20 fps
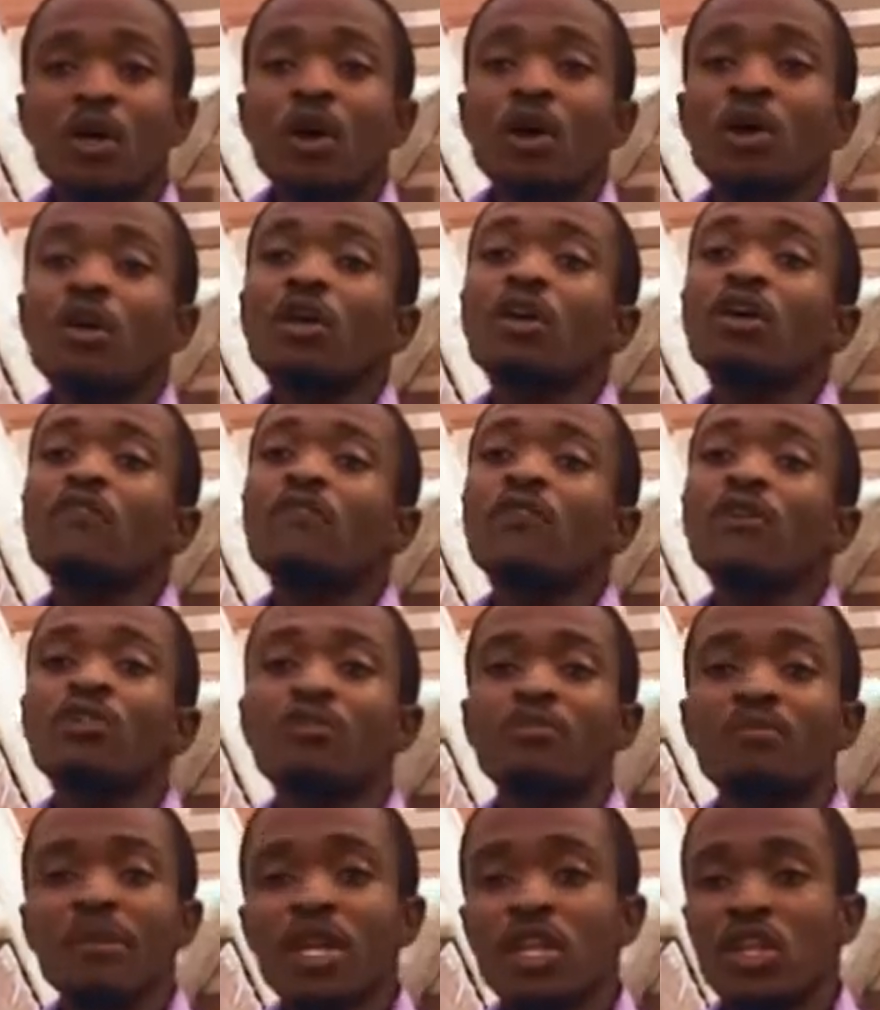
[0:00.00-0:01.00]
a lot of us
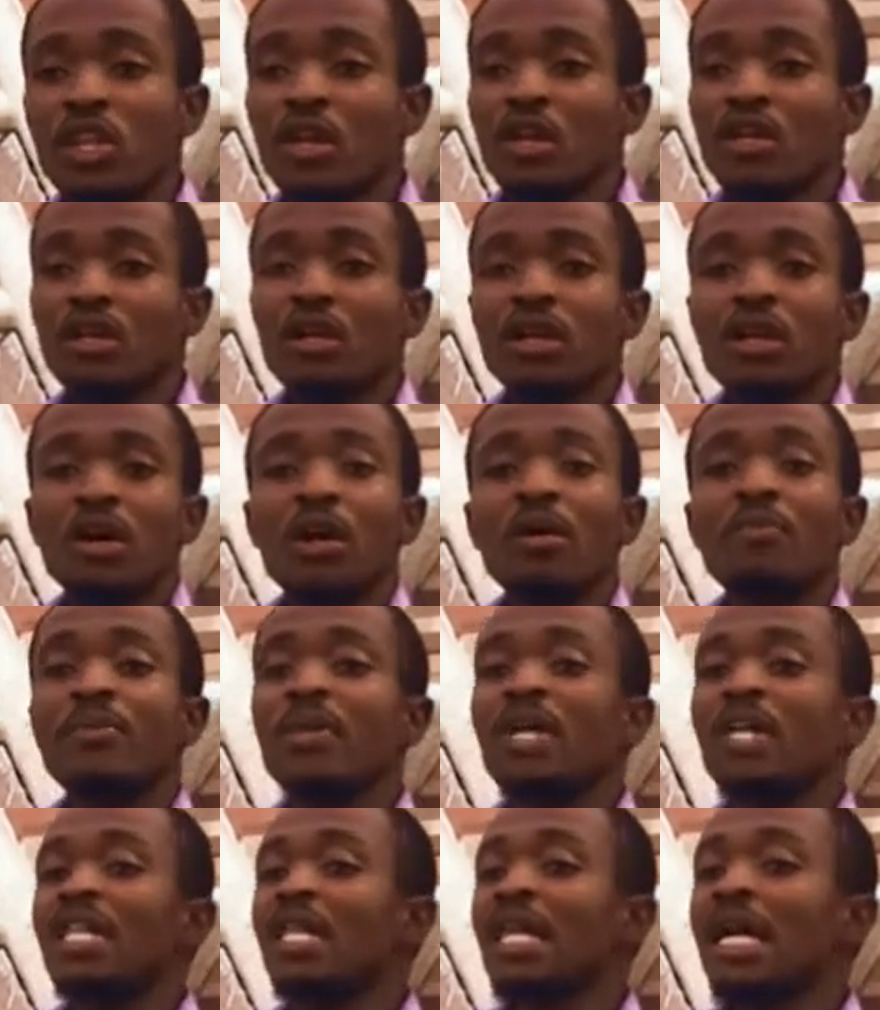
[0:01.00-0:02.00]
will mention
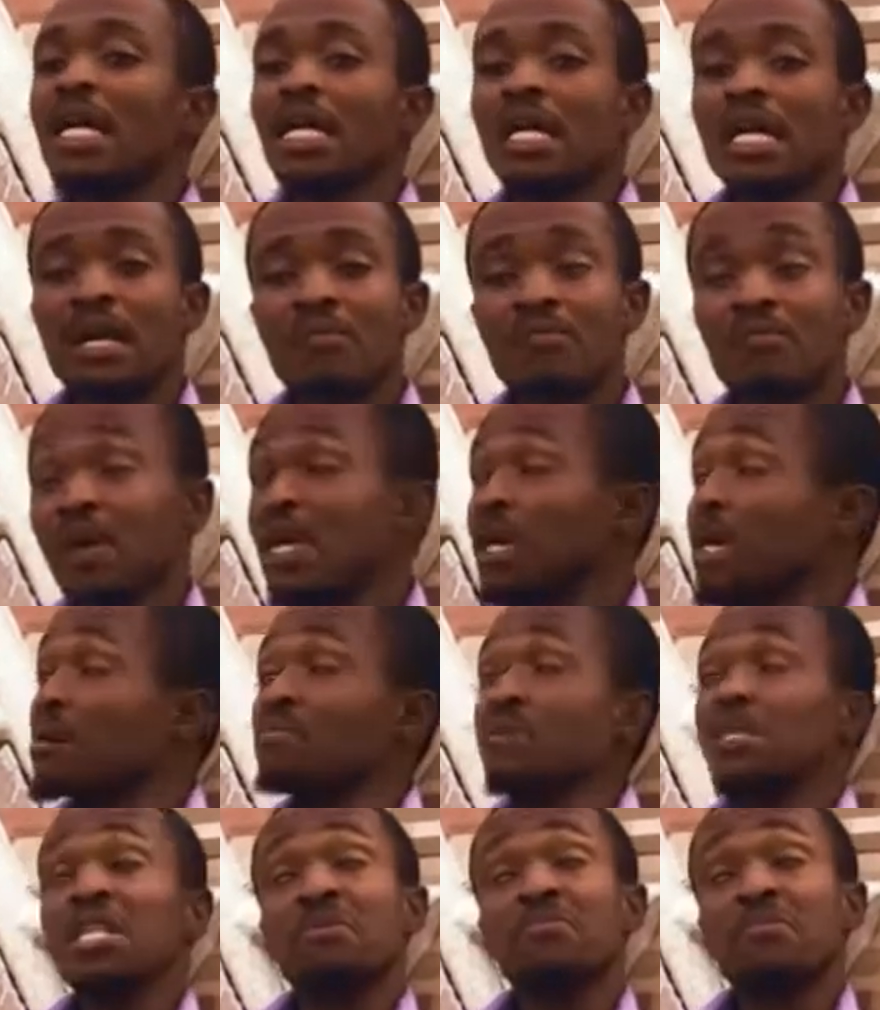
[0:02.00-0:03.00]
companies like big
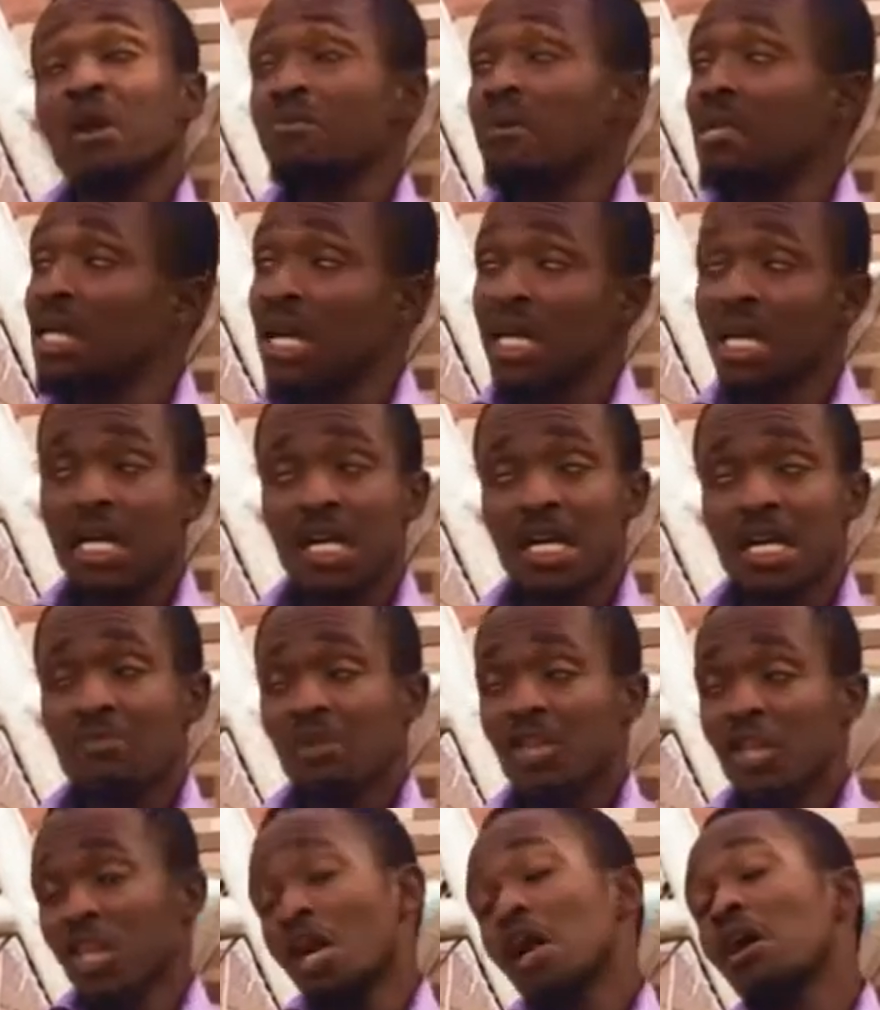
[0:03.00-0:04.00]
companies, probably like
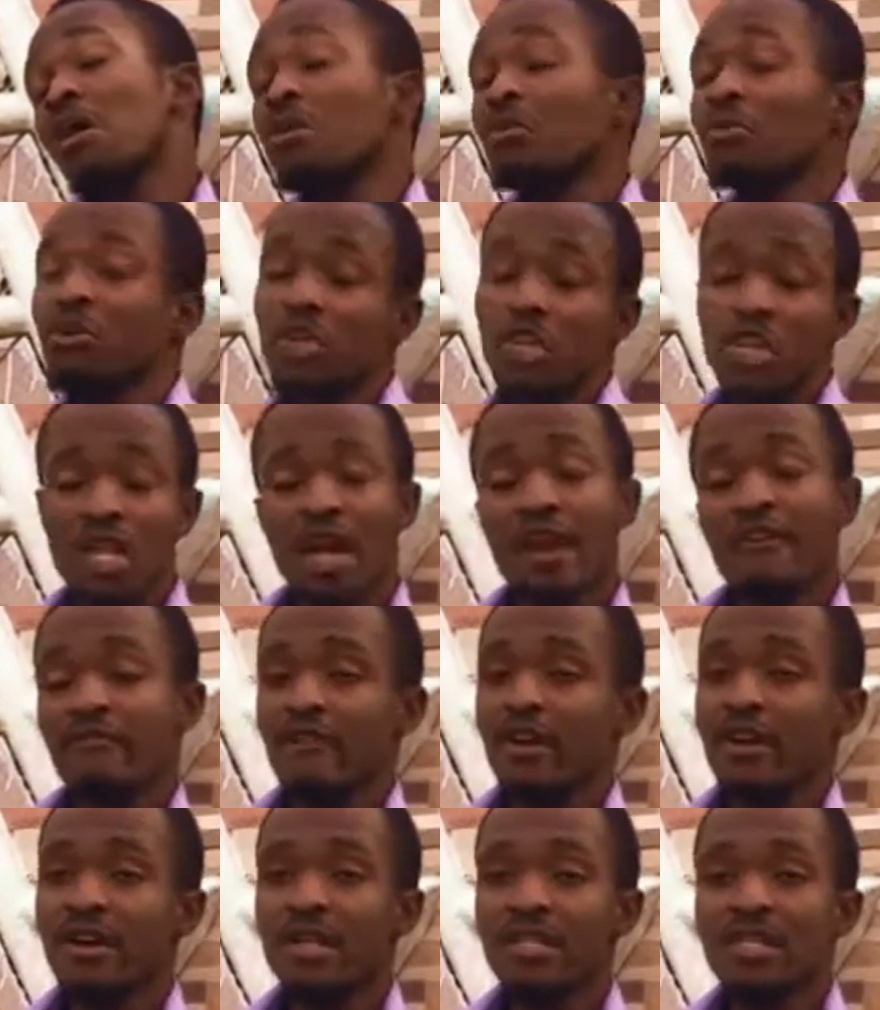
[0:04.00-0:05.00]
Shell,
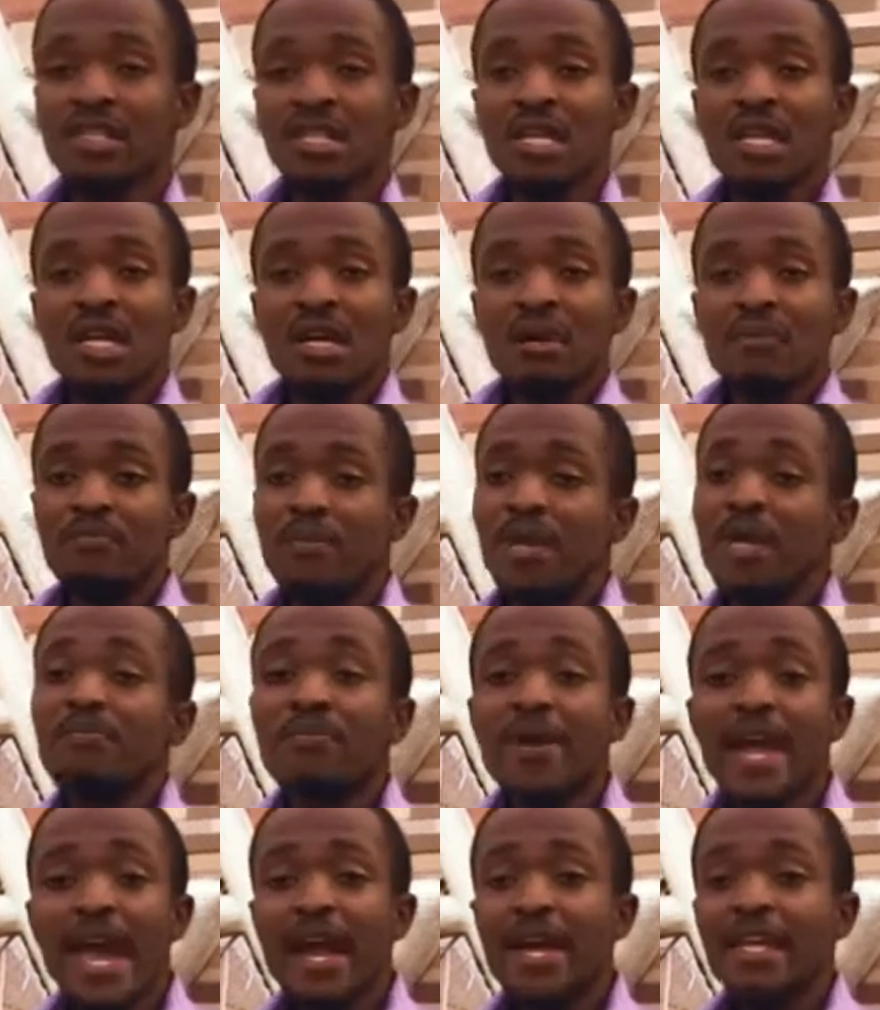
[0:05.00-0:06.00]
Chevron, big
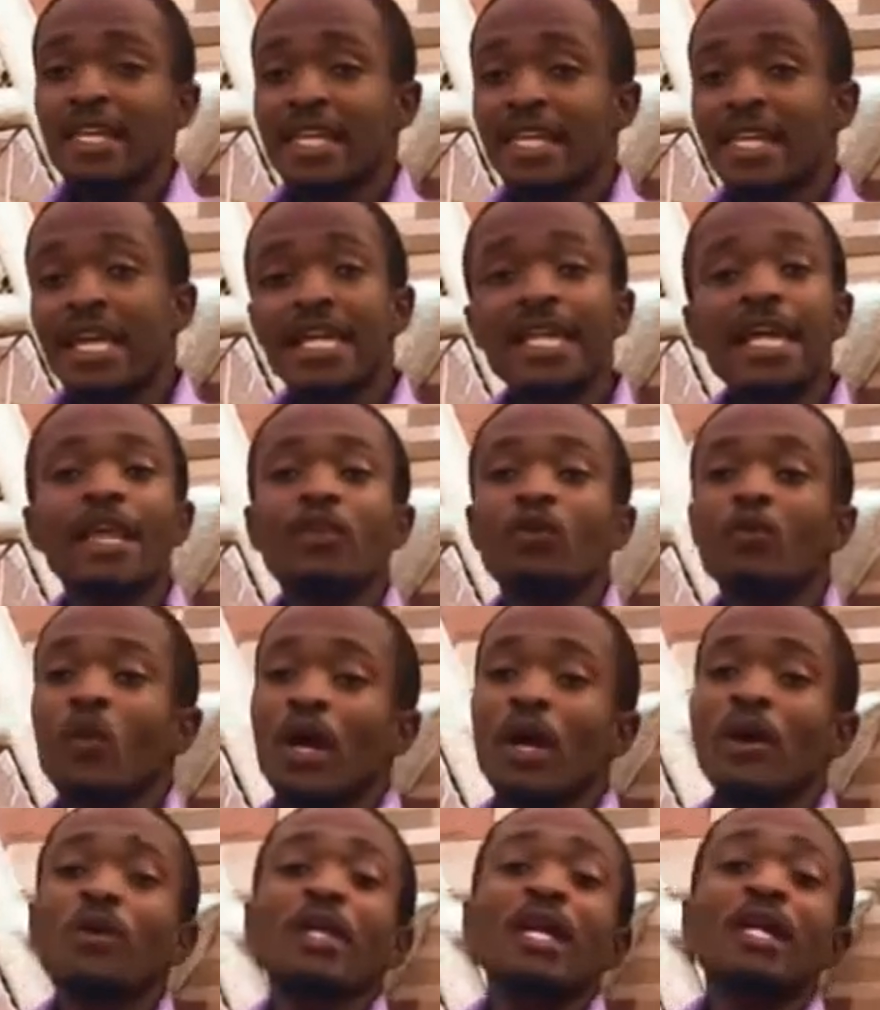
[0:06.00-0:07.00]
banks, Guinness,
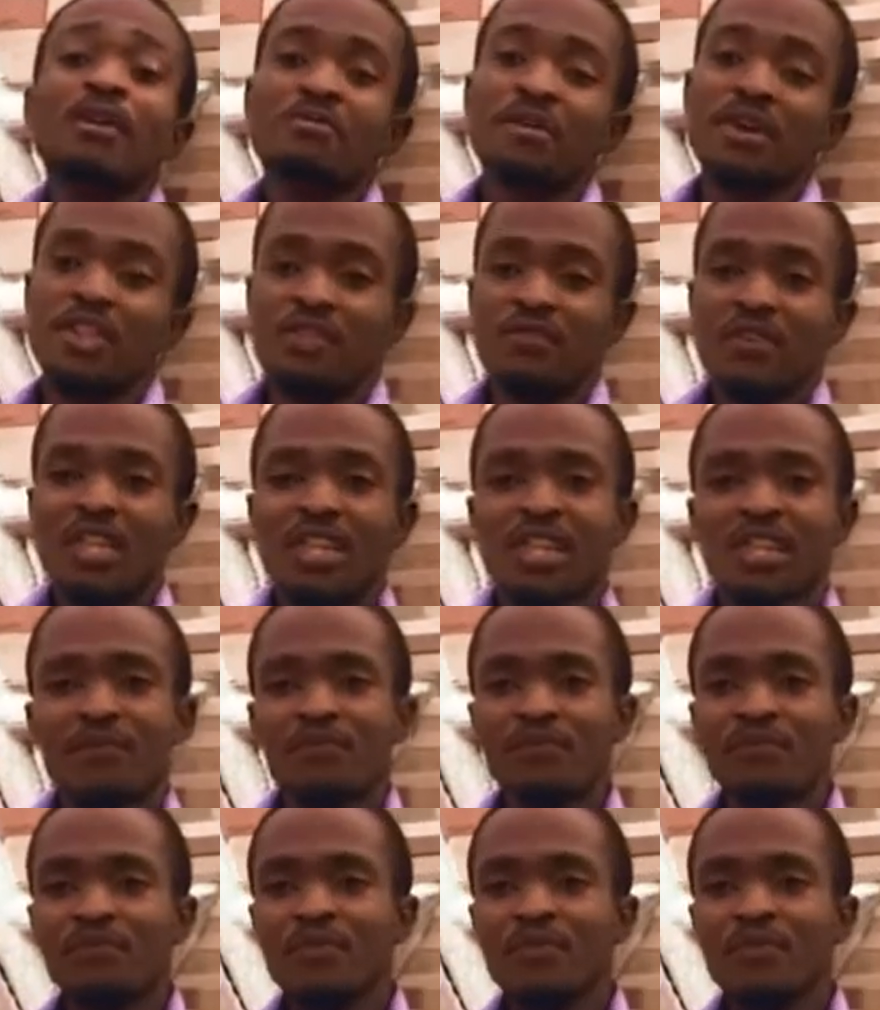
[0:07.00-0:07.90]
Coca-Cola, and the rest of it.